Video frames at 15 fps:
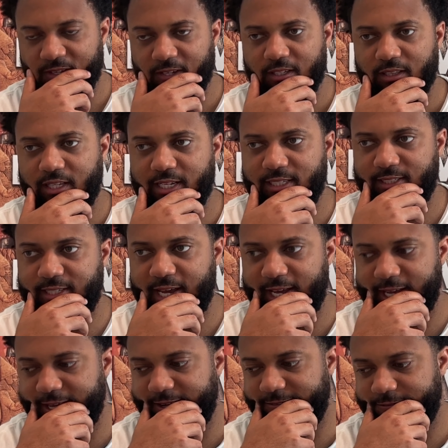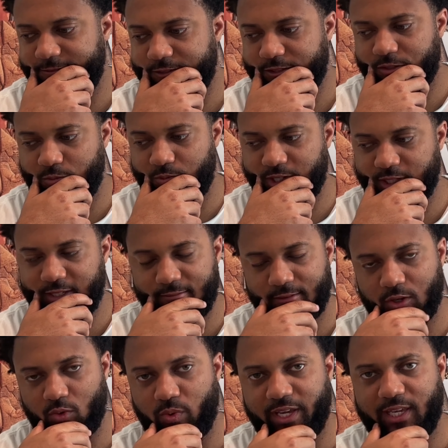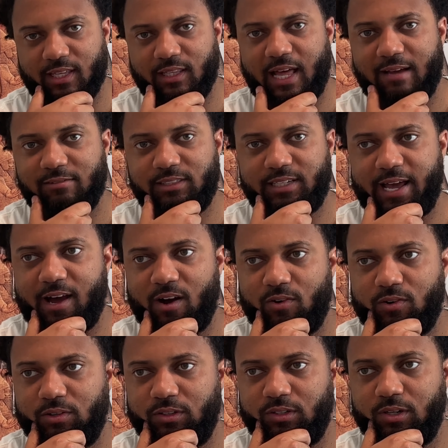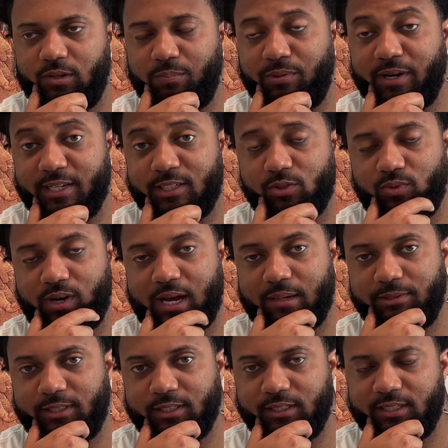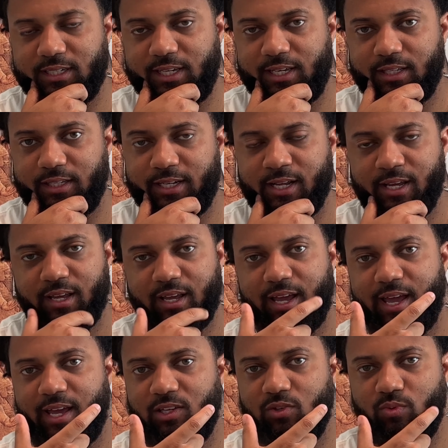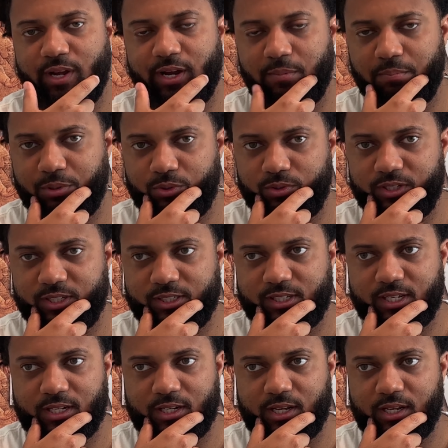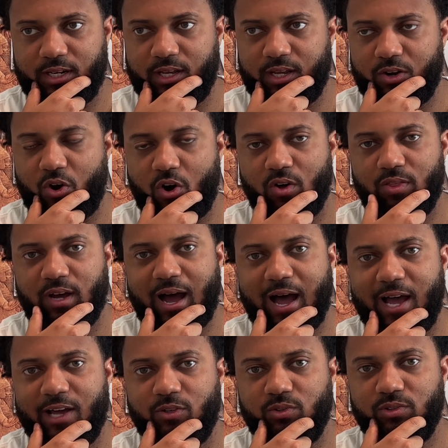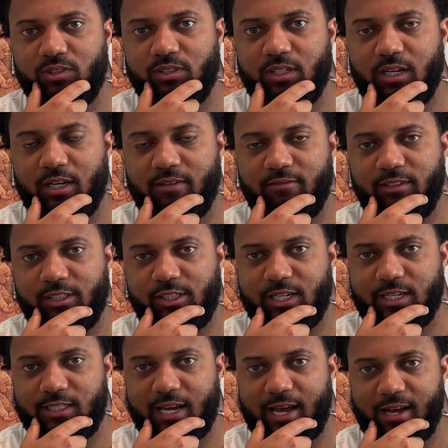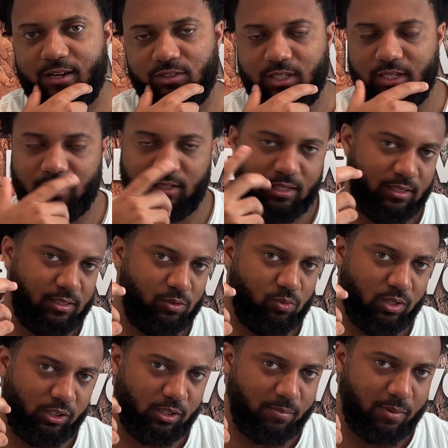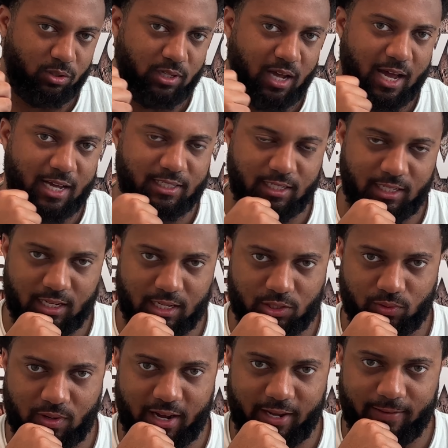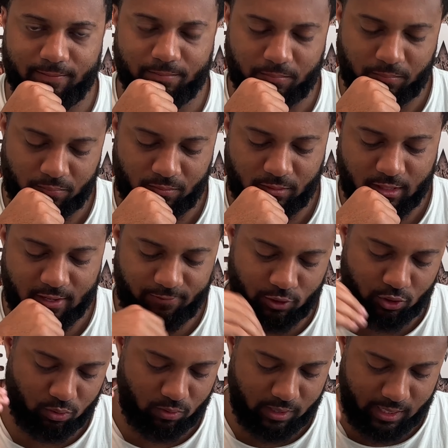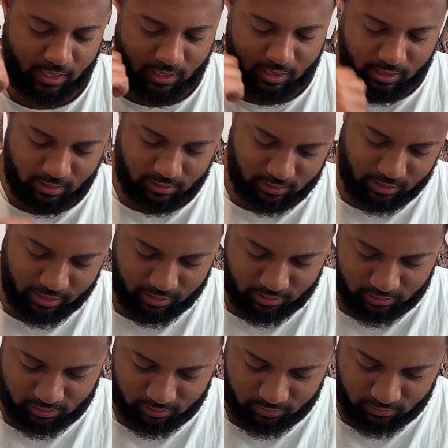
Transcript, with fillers: let's say if someone living a wicked lifestyle, oppressing, robbing, stealing, and killing, and you wearing Buddhas and, and, and all the idols of the Gentiles, this is what the Most High is against, right? If you're doing any of these things,